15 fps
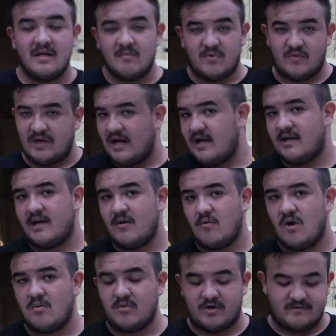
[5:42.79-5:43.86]
But we got it at
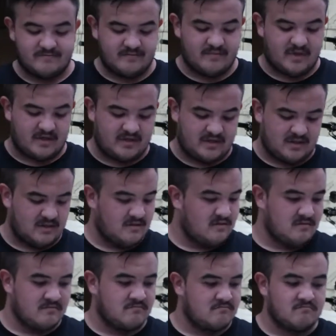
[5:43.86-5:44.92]
Walmart because
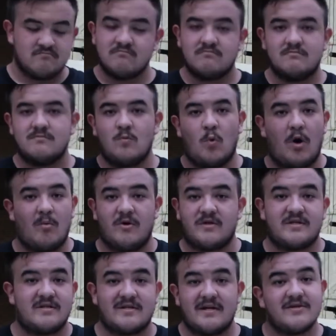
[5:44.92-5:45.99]
Walmart
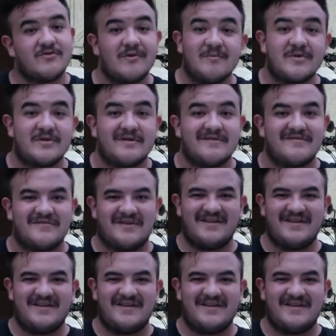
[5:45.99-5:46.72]
sells ice cream stuff.